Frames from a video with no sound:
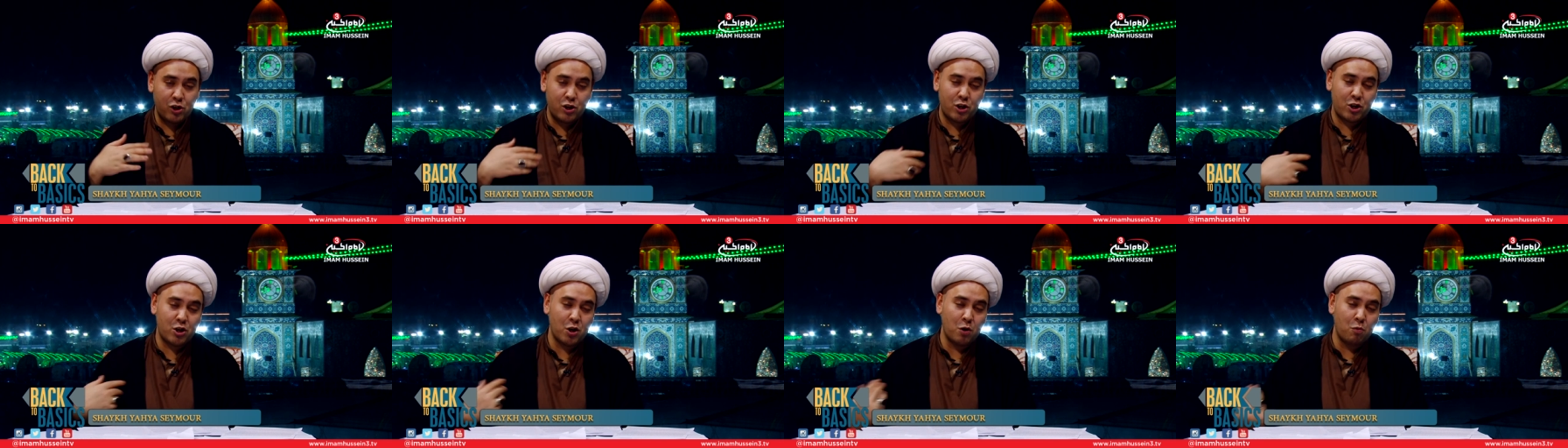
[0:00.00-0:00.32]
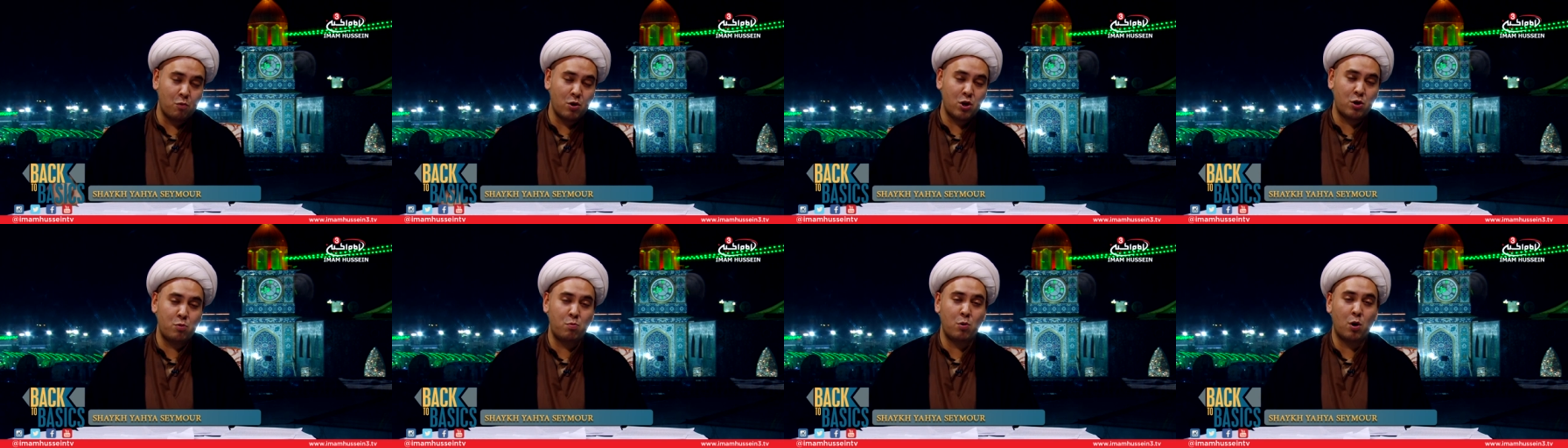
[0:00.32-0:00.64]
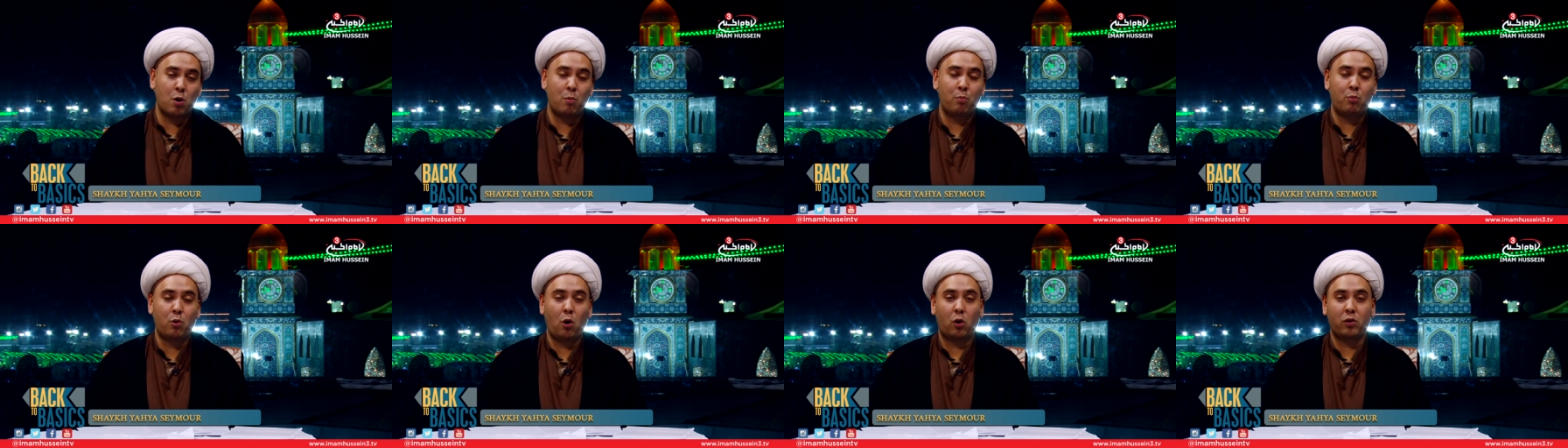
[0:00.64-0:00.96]
show which we
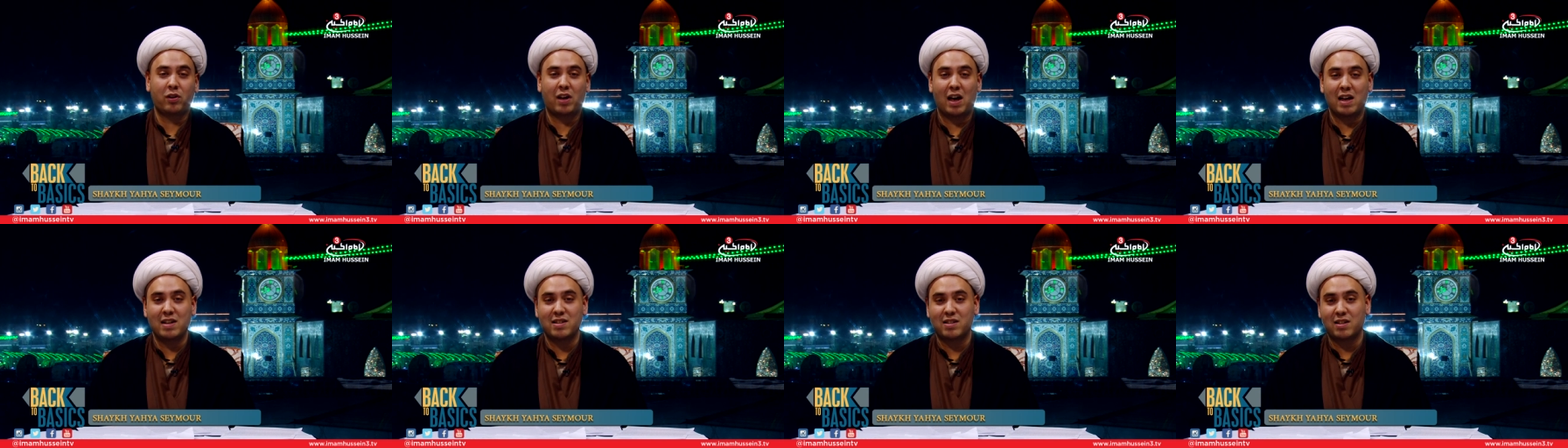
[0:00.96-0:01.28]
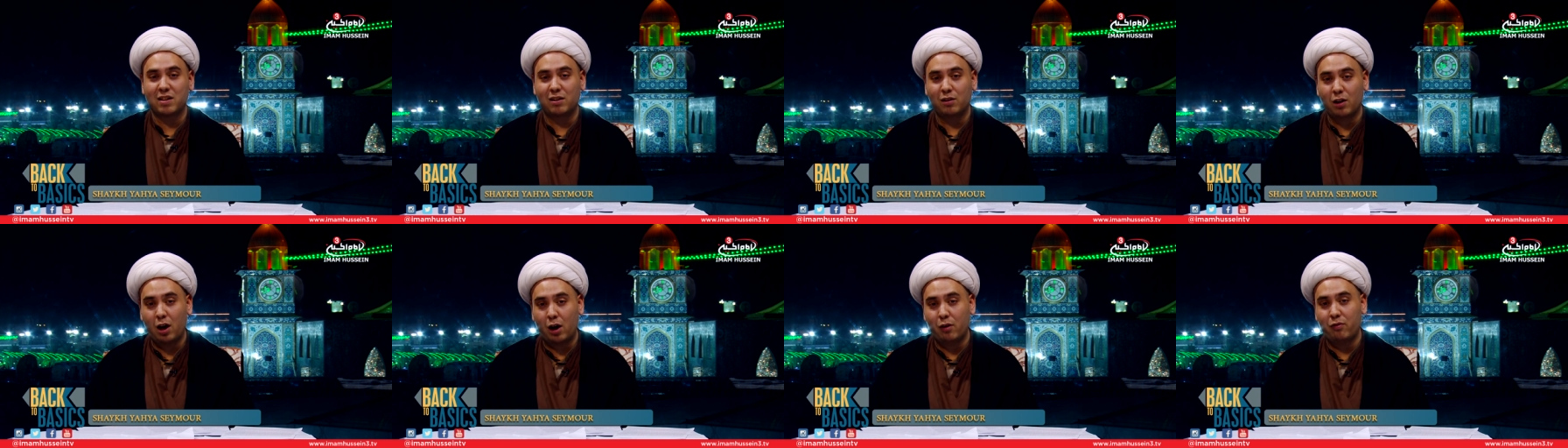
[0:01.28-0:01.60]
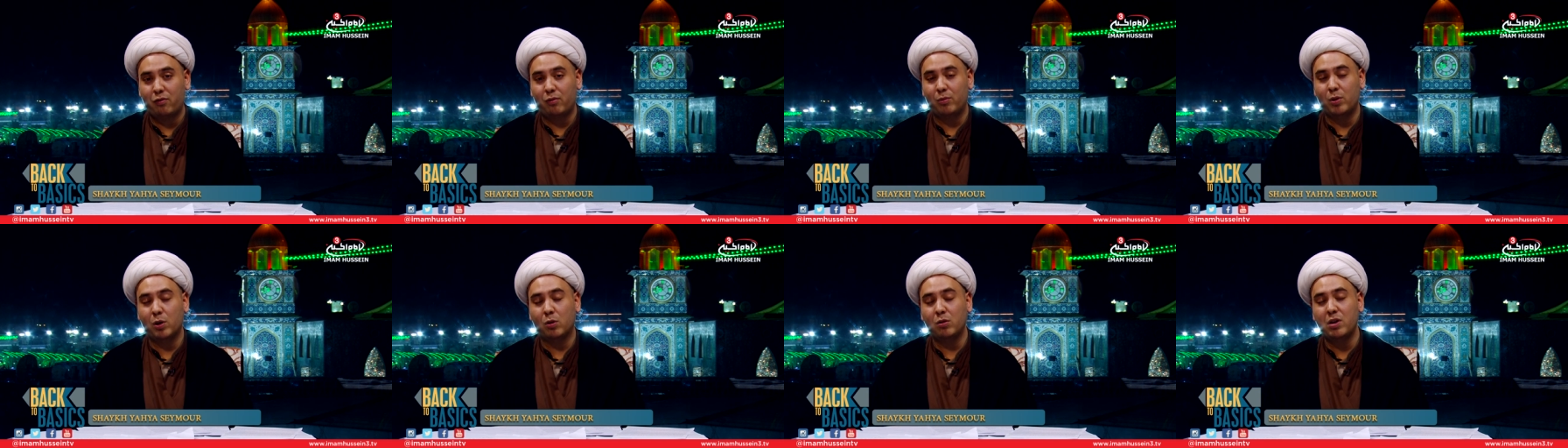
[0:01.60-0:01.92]
are broadcasting live
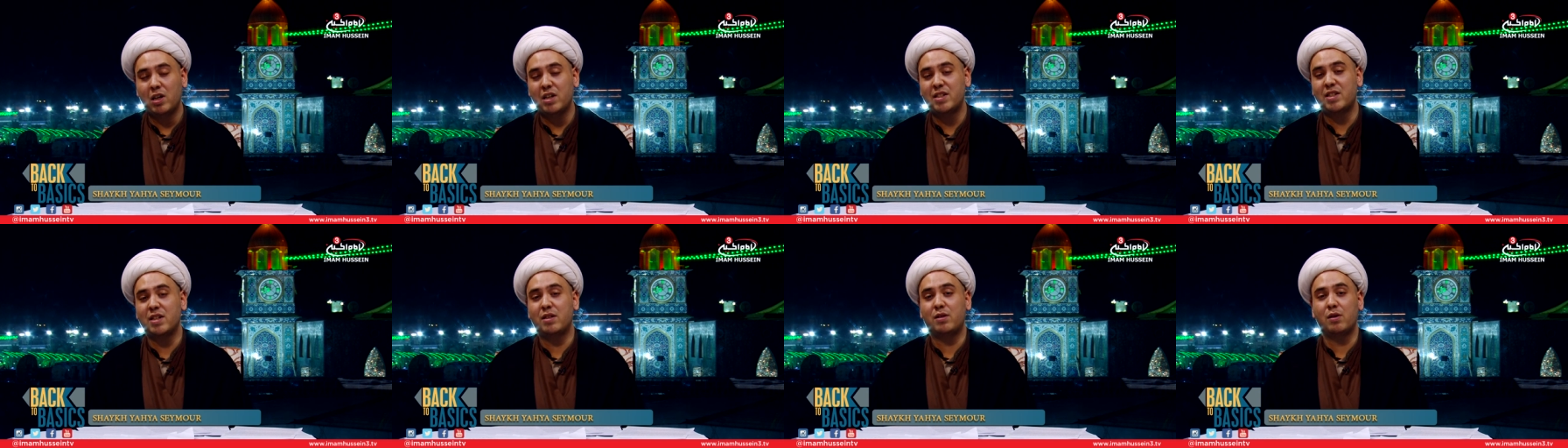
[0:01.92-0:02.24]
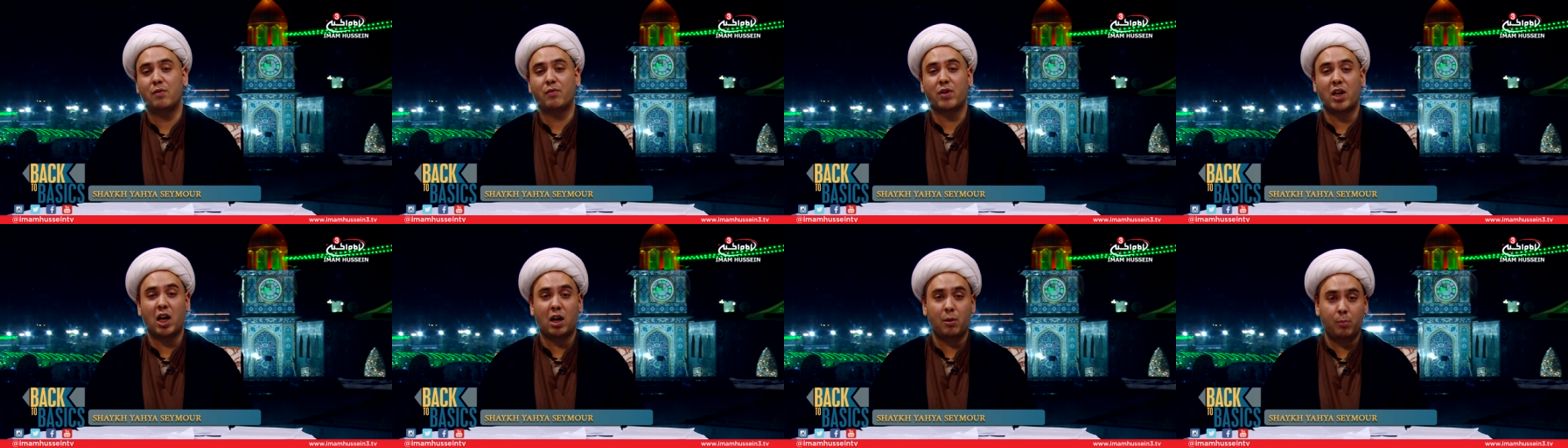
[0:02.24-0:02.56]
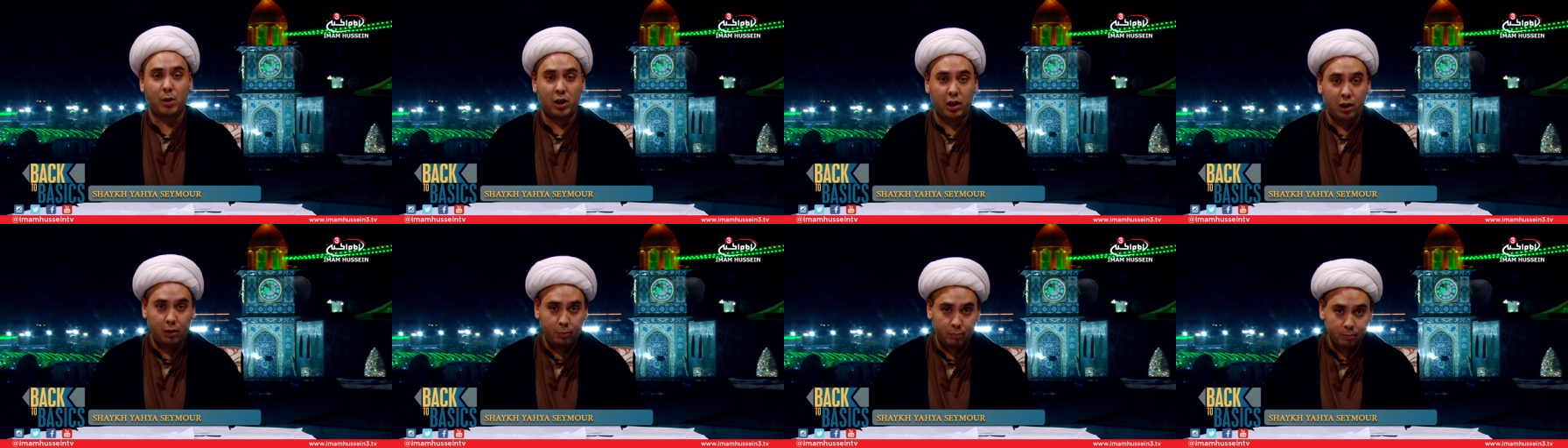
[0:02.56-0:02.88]
from the holy city of
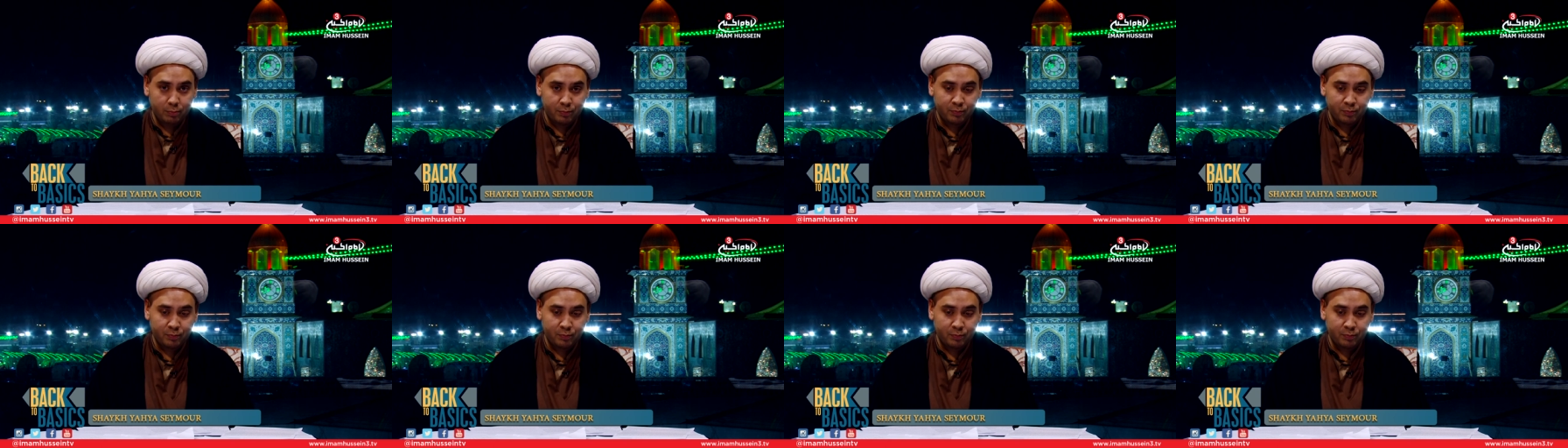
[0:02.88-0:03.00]
Karbala,